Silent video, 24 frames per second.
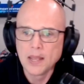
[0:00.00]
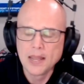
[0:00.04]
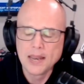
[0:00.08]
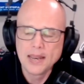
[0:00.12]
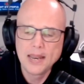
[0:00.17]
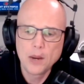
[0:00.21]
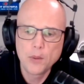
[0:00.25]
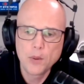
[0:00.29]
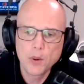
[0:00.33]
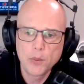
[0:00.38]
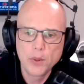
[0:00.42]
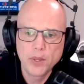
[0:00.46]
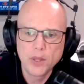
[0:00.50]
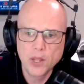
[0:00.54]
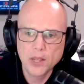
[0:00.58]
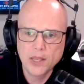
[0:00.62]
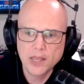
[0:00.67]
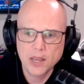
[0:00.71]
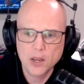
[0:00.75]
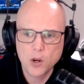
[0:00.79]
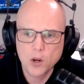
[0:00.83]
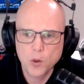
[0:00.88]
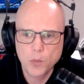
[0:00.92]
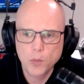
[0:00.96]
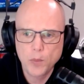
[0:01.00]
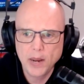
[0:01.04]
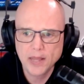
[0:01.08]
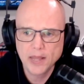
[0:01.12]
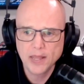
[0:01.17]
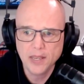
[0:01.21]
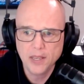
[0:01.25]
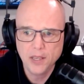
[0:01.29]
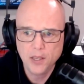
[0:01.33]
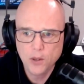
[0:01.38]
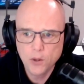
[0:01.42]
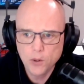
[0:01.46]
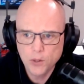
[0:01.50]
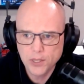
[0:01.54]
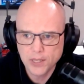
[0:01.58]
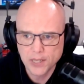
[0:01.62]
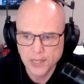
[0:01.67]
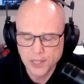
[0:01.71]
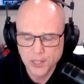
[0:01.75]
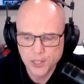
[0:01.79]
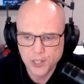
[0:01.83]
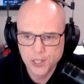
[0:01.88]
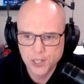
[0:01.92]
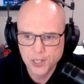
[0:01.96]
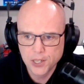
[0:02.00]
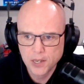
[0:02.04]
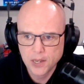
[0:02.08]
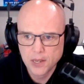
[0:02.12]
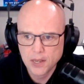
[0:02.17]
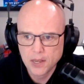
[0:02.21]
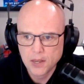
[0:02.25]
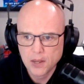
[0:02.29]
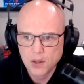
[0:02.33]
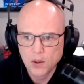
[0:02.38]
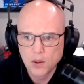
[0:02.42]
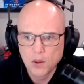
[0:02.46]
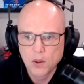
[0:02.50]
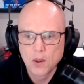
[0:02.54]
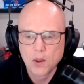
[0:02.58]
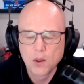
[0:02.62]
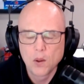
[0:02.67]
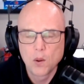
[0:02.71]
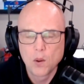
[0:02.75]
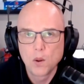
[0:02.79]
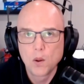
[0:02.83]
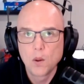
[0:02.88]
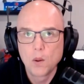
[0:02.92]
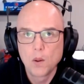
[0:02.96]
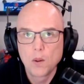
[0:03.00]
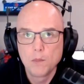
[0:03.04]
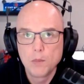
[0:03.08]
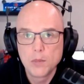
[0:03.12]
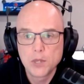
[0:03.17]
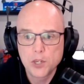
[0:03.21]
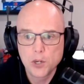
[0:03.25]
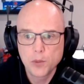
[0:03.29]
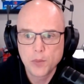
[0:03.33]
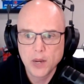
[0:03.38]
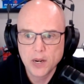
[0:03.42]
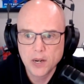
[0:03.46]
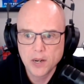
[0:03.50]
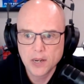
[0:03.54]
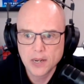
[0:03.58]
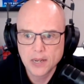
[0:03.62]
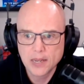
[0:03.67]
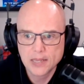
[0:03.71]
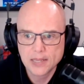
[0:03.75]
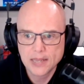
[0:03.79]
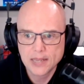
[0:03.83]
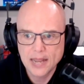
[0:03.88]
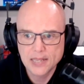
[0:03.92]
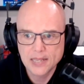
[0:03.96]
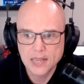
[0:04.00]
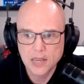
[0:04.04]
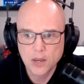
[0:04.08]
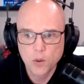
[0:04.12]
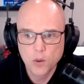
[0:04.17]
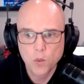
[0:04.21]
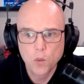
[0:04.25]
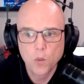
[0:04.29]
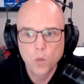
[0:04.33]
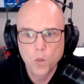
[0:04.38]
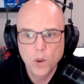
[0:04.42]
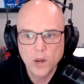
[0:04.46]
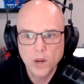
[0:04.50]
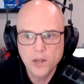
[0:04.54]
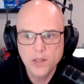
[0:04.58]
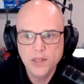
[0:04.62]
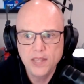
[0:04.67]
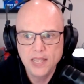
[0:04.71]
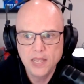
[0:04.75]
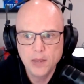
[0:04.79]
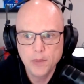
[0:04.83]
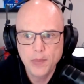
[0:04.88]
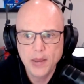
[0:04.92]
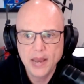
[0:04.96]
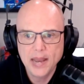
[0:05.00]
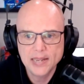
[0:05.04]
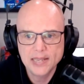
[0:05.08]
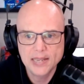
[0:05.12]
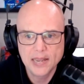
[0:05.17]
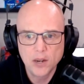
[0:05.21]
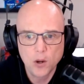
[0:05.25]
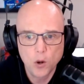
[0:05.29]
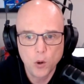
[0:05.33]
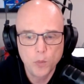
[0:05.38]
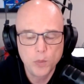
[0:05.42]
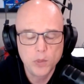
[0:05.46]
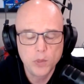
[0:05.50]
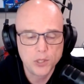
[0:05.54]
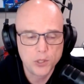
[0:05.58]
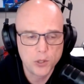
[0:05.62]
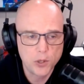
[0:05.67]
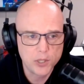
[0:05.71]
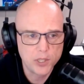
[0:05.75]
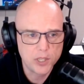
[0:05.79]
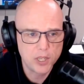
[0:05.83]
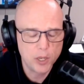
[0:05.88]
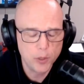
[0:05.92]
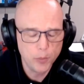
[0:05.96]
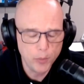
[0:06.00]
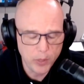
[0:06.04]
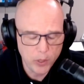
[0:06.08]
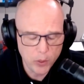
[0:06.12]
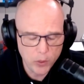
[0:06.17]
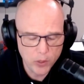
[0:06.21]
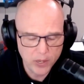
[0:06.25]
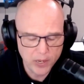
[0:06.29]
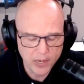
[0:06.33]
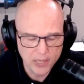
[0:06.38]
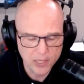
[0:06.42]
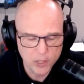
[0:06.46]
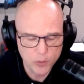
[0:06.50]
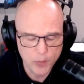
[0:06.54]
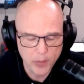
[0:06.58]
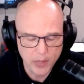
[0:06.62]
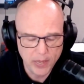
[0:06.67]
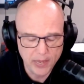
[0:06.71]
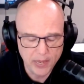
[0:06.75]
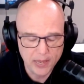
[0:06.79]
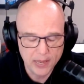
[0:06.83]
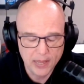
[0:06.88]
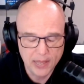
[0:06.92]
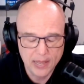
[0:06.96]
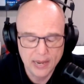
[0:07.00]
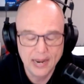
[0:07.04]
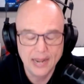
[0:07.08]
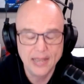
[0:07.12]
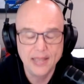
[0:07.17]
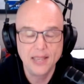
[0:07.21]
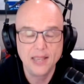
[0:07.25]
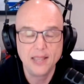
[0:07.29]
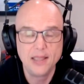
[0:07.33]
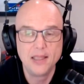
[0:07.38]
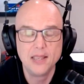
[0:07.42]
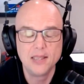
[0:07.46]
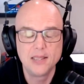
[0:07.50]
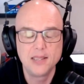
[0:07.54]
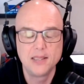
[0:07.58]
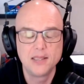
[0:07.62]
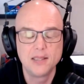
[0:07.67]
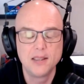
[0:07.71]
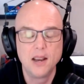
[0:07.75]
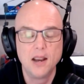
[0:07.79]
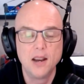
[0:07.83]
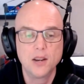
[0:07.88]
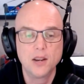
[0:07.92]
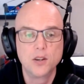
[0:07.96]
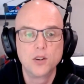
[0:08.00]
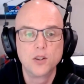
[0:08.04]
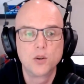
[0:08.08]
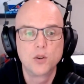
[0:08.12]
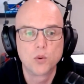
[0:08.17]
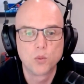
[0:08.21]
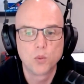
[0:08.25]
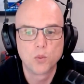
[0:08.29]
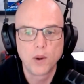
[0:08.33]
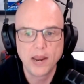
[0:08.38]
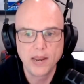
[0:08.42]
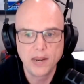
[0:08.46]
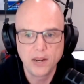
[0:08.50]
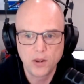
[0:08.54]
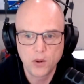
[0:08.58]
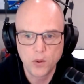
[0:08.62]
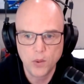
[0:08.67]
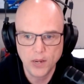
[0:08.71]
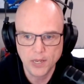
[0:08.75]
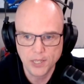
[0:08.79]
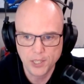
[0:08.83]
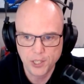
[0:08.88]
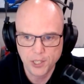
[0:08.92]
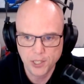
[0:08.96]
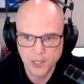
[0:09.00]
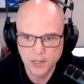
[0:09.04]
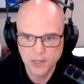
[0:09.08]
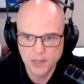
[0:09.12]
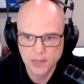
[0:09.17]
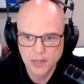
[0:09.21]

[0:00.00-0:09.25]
Now, when we look at Copilot usage, Mr. Butterick is asking, what could the impact on open source communities be? And I think this is a great question.